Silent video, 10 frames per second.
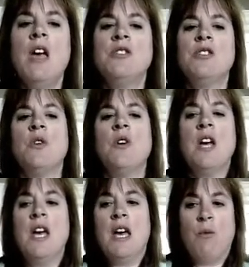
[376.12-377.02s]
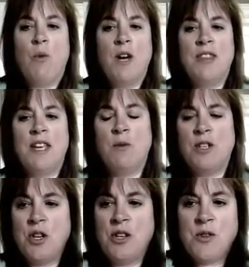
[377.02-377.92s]
So one thing we
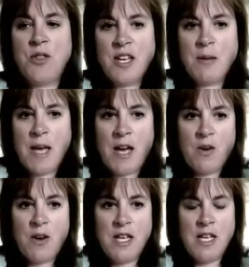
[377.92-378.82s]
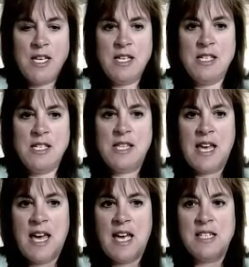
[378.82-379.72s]
should also think about is
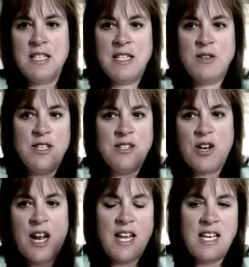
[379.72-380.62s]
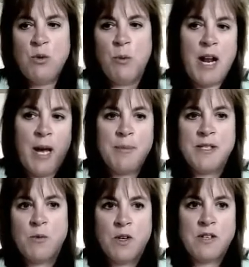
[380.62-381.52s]
that, these are kind of equal but
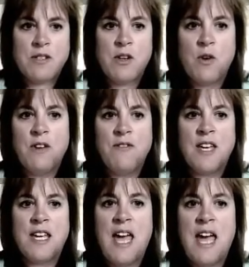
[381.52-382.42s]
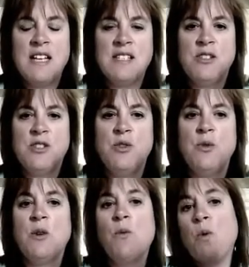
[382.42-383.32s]
opposite work. So if the gas is
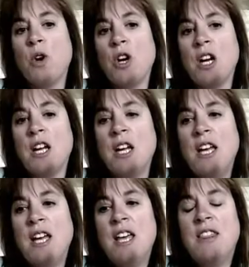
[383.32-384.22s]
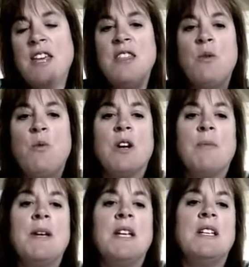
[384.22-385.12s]
doing work, then the
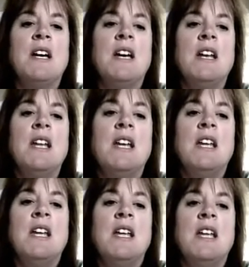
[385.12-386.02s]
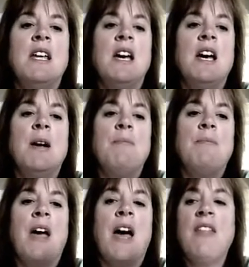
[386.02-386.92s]
work being done
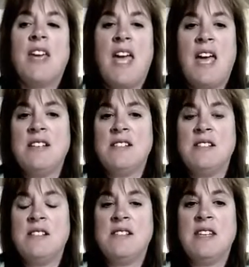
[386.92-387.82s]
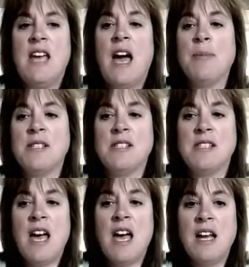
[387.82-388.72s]
on the gas is the opposite
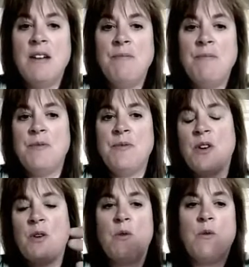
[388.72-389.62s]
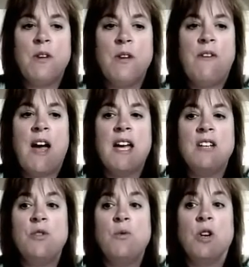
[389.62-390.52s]
sign. So if I
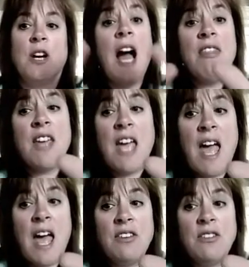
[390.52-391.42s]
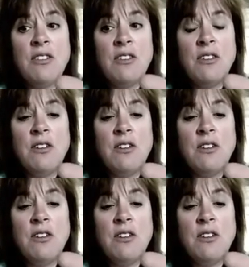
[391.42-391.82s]
do work on the gas,